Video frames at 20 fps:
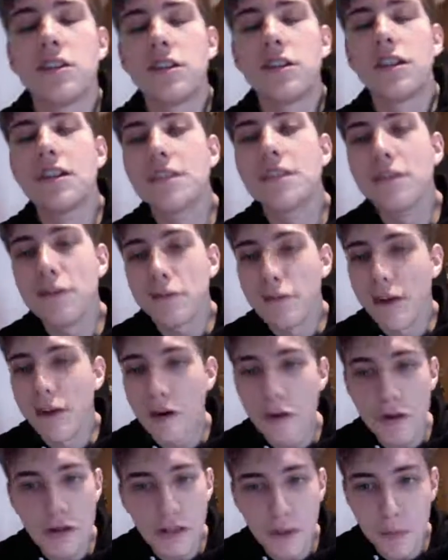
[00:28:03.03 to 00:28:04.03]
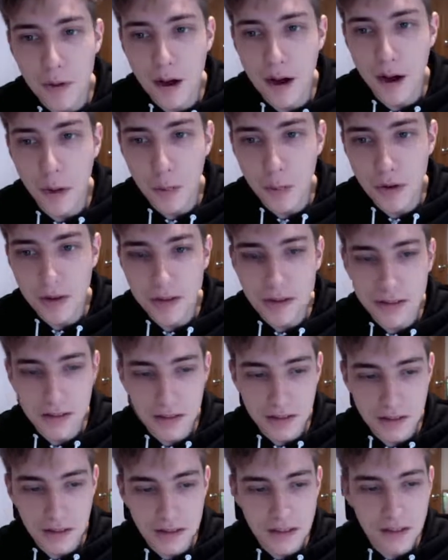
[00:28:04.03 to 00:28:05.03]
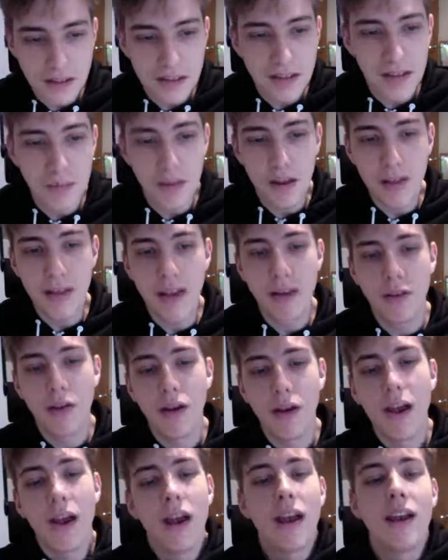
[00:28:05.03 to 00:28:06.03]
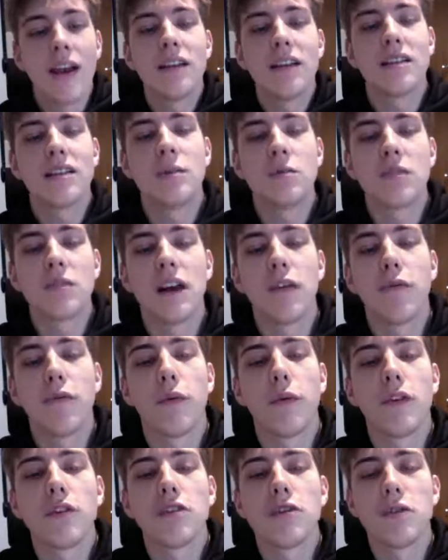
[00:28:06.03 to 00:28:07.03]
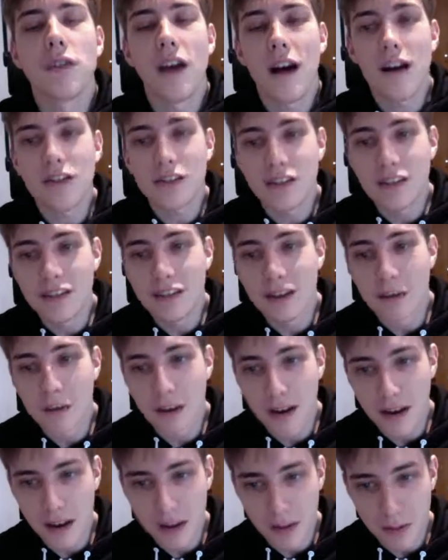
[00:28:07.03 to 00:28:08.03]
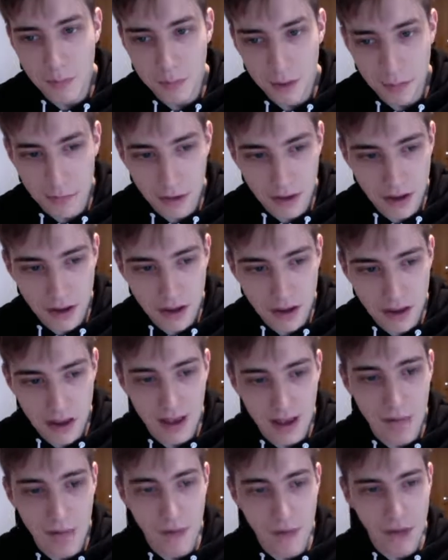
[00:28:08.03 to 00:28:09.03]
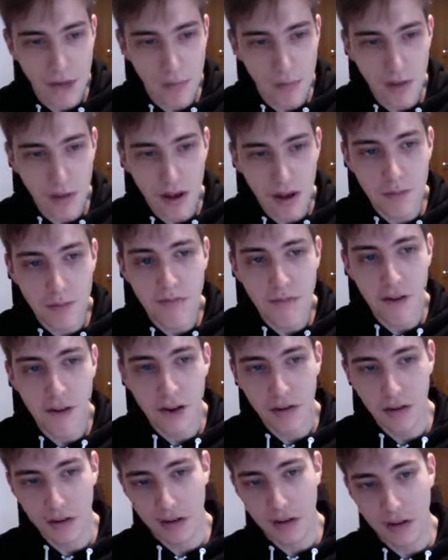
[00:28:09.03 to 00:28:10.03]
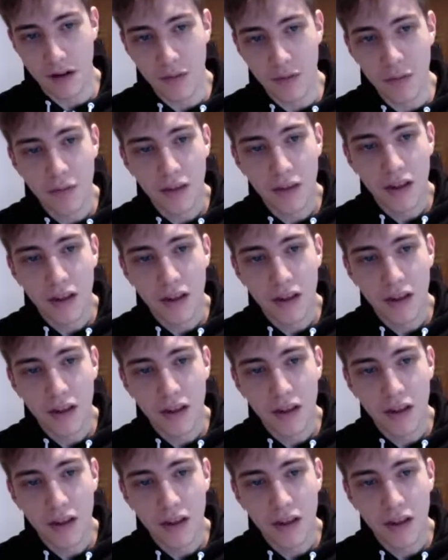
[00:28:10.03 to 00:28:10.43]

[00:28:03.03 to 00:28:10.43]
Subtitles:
They didn't vary them up. It doesn't seem like they, it seems like from the 2000s and the beginning of the Premier League, everything becomes varied up.